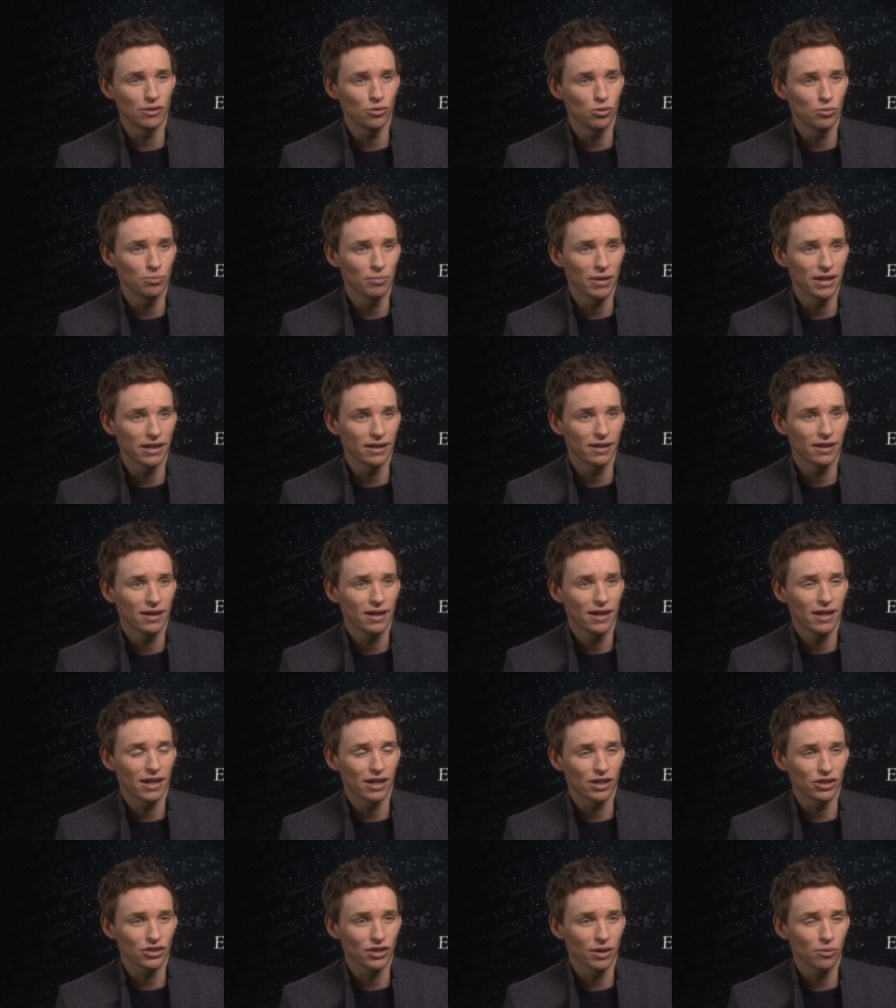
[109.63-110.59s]
would make
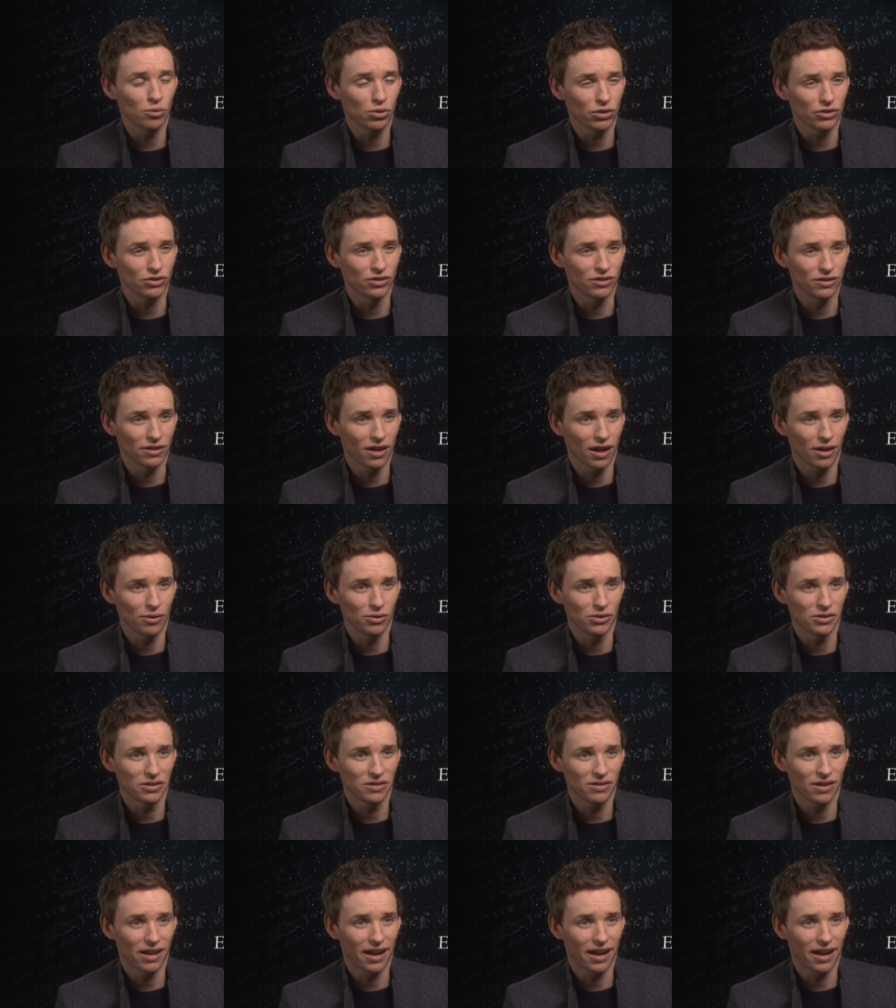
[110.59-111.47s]
because I wasn't, I was